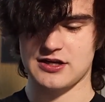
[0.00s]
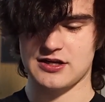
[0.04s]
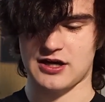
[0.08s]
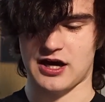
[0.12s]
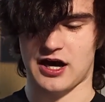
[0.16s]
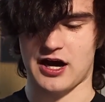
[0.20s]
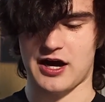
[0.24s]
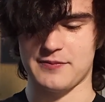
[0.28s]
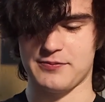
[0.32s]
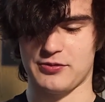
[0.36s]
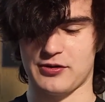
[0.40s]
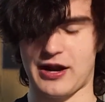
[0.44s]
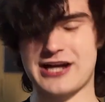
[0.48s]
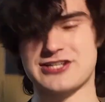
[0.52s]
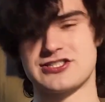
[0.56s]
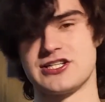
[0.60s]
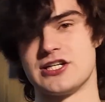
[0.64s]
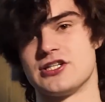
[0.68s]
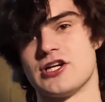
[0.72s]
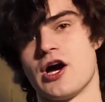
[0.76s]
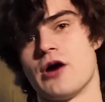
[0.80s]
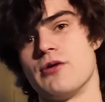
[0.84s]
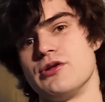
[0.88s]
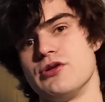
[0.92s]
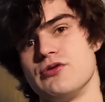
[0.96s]
Cardboard.
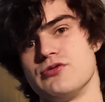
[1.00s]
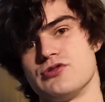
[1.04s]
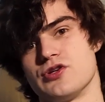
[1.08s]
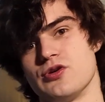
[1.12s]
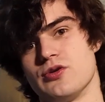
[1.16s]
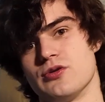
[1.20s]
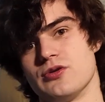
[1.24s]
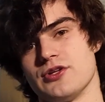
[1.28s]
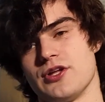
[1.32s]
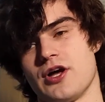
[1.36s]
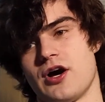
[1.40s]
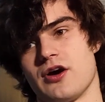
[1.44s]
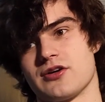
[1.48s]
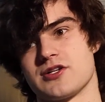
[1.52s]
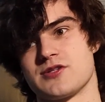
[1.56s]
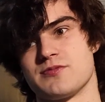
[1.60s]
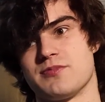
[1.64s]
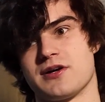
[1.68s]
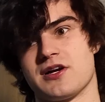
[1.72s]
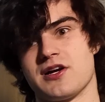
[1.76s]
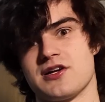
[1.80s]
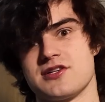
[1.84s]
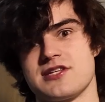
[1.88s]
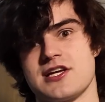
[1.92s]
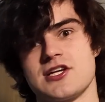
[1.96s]
Actually, don't use Google Docs
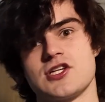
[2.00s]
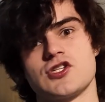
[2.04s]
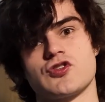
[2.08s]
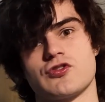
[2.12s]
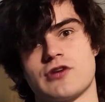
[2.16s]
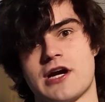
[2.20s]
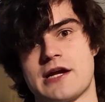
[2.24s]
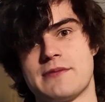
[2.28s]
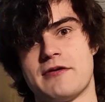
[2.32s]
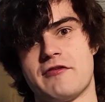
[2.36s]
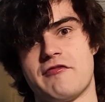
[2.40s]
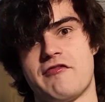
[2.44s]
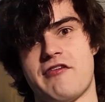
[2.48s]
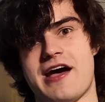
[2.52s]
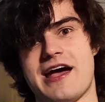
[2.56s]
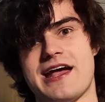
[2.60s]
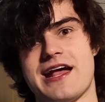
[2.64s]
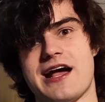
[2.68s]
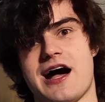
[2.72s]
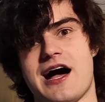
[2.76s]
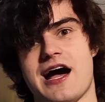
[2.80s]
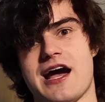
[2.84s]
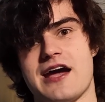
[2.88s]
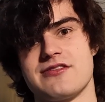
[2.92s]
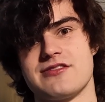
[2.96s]
because they scrape it for
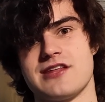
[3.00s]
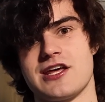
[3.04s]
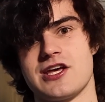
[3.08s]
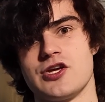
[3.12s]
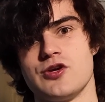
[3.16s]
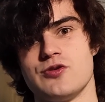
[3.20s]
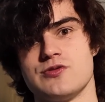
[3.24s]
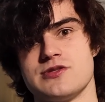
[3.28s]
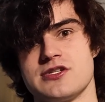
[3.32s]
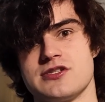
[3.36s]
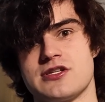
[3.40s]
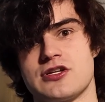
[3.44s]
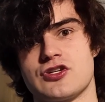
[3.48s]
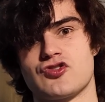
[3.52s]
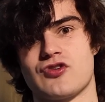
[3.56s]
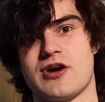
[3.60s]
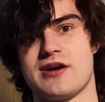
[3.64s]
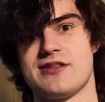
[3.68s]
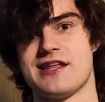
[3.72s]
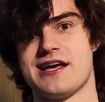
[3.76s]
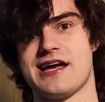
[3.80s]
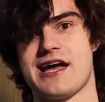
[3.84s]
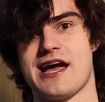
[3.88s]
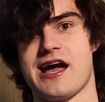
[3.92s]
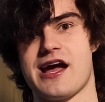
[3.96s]
AI and they use it to
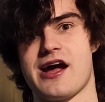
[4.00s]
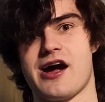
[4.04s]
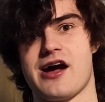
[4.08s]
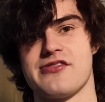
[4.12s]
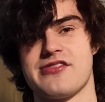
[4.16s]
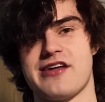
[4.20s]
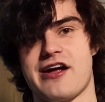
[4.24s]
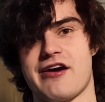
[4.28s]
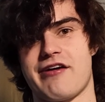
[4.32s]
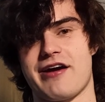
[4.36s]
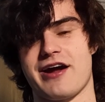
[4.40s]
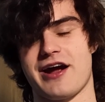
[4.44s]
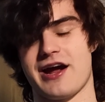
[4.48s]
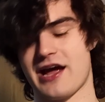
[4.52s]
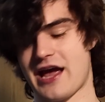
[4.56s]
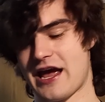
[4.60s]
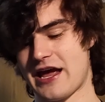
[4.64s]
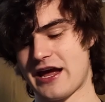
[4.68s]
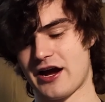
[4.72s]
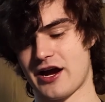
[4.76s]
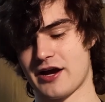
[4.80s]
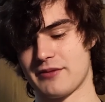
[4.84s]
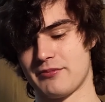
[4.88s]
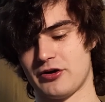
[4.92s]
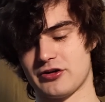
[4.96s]
train their
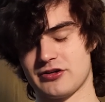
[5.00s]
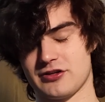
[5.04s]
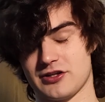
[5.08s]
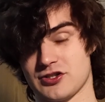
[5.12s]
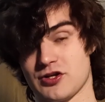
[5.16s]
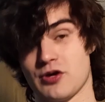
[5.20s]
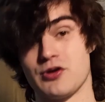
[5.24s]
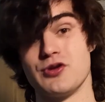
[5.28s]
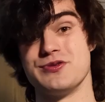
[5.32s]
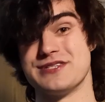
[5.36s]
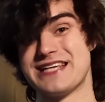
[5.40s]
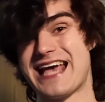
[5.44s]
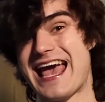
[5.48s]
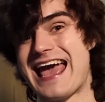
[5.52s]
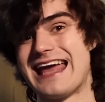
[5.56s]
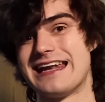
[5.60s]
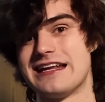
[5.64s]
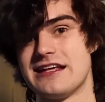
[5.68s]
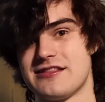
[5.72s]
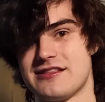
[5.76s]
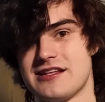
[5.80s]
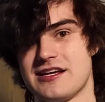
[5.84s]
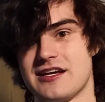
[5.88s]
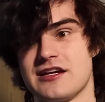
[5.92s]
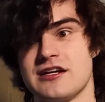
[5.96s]
AI model. Don't use
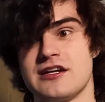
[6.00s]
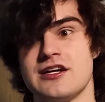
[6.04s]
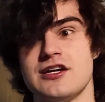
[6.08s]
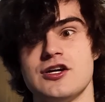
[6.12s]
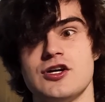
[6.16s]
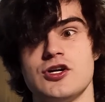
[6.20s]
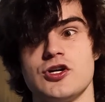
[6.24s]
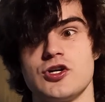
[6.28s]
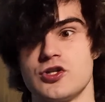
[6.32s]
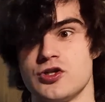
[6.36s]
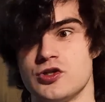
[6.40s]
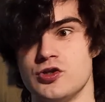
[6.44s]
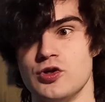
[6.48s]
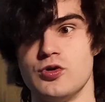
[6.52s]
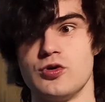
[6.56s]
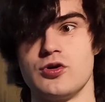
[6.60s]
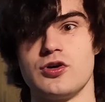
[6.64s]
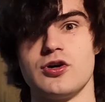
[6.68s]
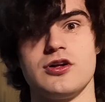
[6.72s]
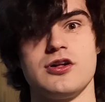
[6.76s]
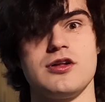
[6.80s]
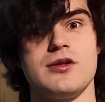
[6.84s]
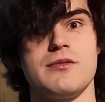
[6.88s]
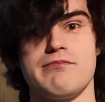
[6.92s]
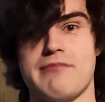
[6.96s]
anything
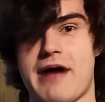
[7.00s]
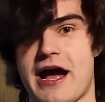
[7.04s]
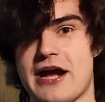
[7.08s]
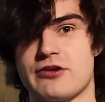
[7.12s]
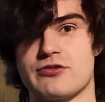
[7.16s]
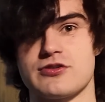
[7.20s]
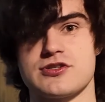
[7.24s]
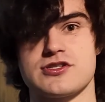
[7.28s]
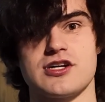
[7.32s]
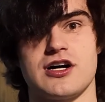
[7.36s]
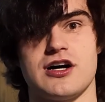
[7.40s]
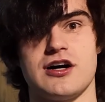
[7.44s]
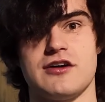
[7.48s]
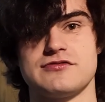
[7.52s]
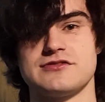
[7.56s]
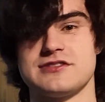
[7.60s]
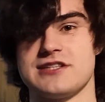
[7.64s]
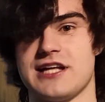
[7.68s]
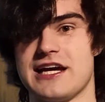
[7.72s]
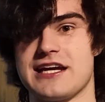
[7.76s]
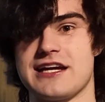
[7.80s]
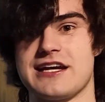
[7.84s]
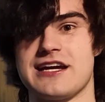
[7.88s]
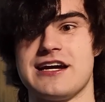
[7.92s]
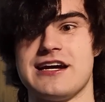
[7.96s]
Google, Microsoft,
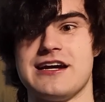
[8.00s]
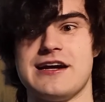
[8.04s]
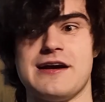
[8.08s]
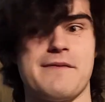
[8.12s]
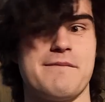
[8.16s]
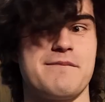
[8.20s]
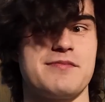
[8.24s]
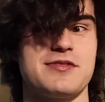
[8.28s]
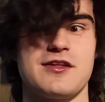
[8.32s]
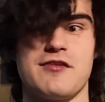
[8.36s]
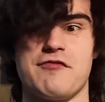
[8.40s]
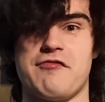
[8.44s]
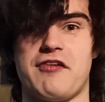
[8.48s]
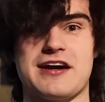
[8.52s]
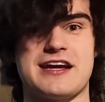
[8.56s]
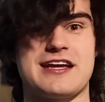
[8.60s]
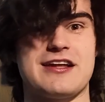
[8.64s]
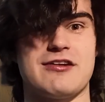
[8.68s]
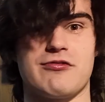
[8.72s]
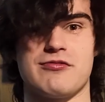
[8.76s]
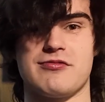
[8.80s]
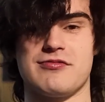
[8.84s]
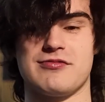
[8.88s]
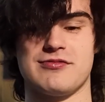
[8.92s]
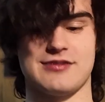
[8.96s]
like
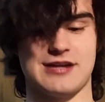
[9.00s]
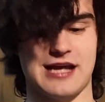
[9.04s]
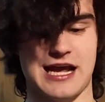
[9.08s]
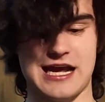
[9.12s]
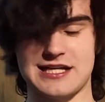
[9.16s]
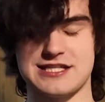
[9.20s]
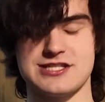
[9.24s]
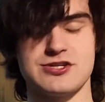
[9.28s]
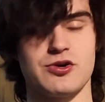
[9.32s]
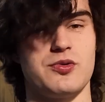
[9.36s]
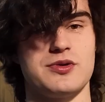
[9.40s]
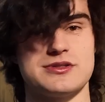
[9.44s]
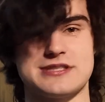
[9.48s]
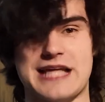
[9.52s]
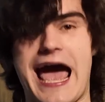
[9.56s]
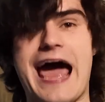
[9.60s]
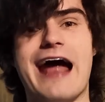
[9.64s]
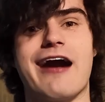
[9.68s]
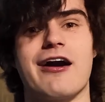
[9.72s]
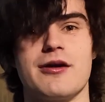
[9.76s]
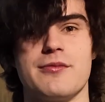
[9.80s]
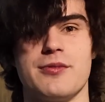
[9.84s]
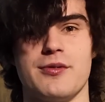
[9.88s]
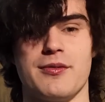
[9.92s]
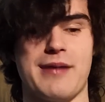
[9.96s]
fucking, it's all
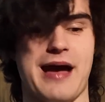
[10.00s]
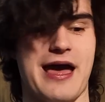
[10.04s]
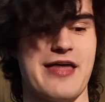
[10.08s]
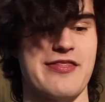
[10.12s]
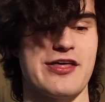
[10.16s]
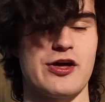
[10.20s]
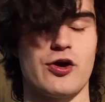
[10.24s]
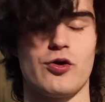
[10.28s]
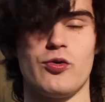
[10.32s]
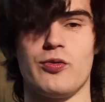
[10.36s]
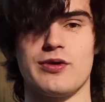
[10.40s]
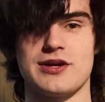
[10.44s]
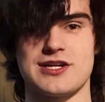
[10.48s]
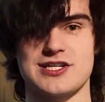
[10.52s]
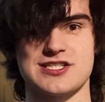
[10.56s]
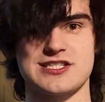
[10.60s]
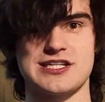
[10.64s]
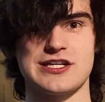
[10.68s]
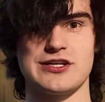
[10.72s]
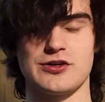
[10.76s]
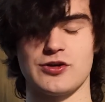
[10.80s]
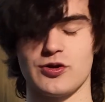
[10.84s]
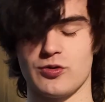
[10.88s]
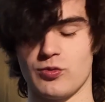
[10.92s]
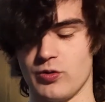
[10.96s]
terrible, man. They all want to
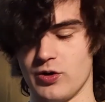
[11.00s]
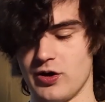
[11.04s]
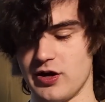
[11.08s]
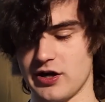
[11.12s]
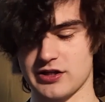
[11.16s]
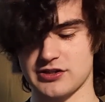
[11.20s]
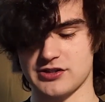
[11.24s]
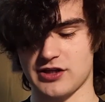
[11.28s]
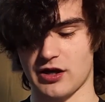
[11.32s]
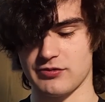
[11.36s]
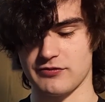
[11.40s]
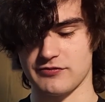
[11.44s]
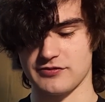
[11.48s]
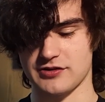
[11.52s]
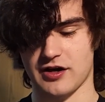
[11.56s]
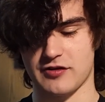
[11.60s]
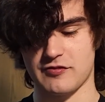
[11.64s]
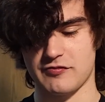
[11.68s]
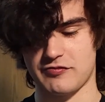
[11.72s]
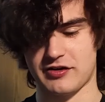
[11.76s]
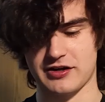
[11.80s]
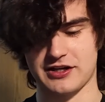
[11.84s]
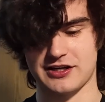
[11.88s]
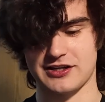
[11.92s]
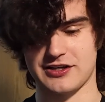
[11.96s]
steal your work.
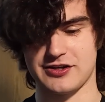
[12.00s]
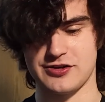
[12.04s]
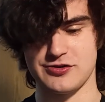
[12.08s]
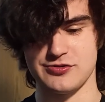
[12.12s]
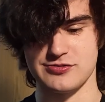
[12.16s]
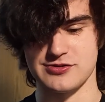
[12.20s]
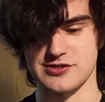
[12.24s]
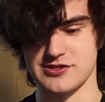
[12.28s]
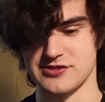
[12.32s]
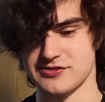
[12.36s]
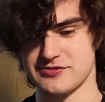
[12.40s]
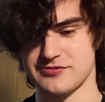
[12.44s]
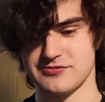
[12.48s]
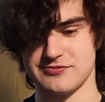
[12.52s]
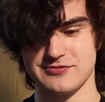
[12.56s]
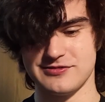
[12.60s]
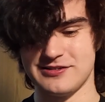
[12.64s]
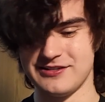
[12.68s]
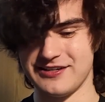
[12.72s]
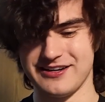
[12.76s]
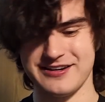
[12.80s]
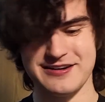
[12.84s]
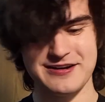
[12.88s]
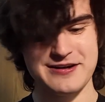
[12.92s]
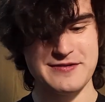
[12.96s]
Don't fucking use,
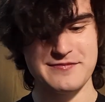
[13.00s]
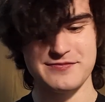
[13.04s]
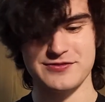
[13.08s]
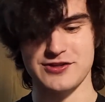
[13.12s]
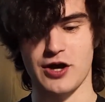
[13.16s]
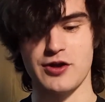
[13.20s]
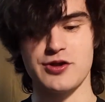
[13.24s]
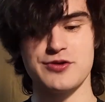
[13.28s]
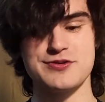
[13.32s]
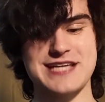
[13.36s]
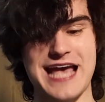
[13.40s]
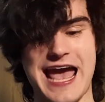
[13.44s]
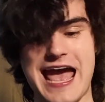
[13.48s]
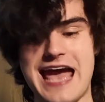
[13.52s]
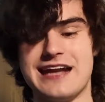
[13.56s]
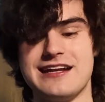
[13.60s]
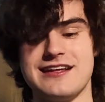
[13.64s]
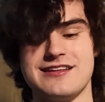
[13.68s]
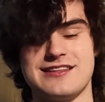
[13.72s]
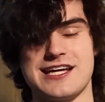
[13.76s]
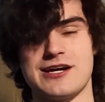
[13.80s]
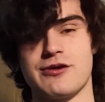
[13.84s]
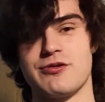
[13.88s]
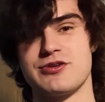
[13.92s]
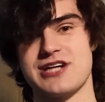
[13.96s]
don't use
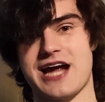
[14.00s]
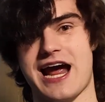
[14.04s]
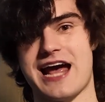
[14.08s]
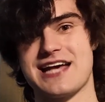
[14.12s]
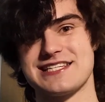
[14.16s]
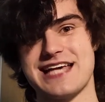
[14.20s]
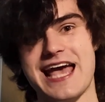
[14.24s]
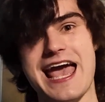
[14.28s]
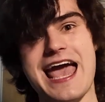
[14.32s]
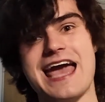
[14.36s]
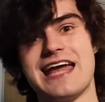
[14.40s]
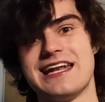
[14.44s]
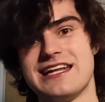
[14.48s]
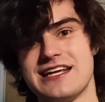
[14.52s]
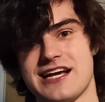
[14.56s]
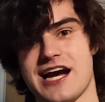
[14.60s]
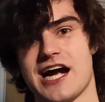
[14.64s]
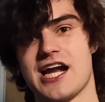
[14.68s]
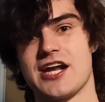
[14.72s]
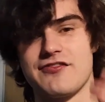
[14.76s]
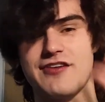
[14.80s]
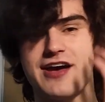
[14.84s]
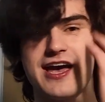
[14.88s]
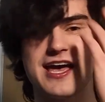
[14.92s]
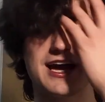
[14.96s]
anything which has any
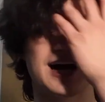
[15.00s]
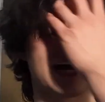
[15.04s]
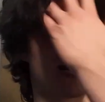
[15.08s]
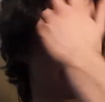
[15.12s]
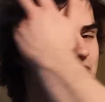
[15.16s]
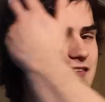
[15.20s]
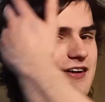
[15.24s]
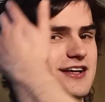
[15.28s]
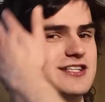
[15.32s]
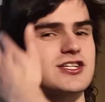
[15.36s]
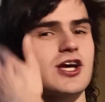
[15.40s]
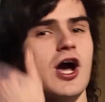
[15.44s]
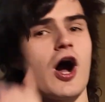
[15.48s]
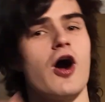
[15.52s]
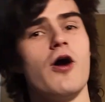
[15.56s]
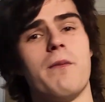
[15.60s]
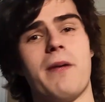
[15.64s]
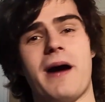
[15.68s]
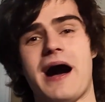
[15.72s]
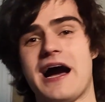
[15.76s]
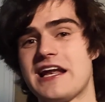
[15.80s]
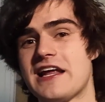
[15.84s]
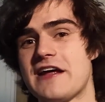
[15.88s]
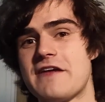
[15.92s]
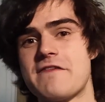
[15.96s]
kind of AI. If it has
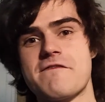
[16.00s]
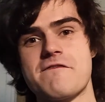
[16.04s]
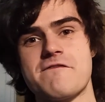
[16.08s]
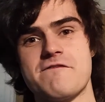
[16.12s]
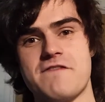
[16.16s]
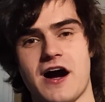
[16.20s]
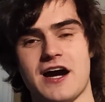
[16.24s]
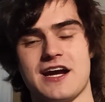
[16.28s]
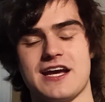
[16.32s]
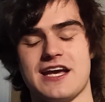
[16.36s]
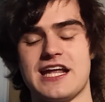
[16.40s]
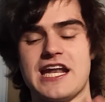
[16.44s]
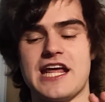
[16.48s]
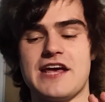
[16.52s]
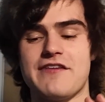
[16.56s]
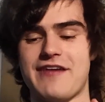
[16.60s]
Copilot, fuck it.